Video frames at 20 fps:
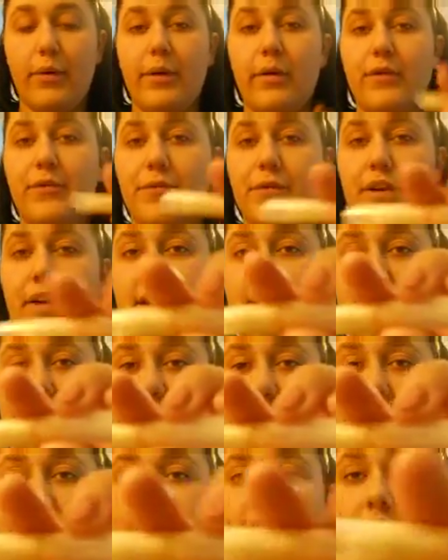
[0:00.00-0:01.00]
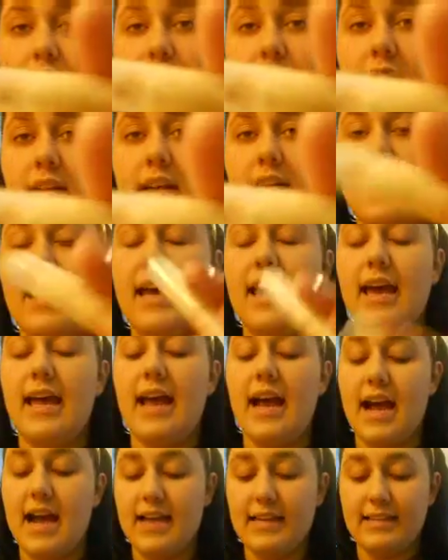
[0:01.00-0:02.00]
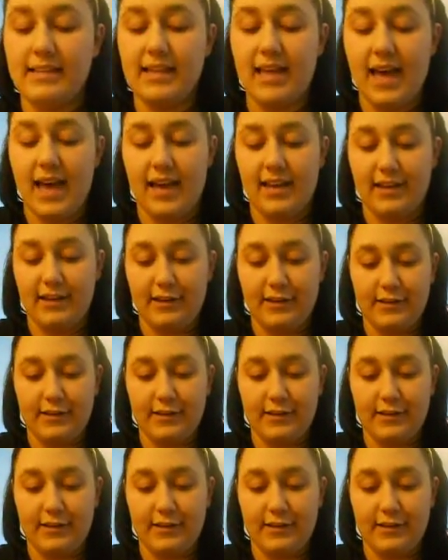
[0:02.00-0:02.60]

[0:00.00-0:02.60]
Oil-Free Concealer. It has that,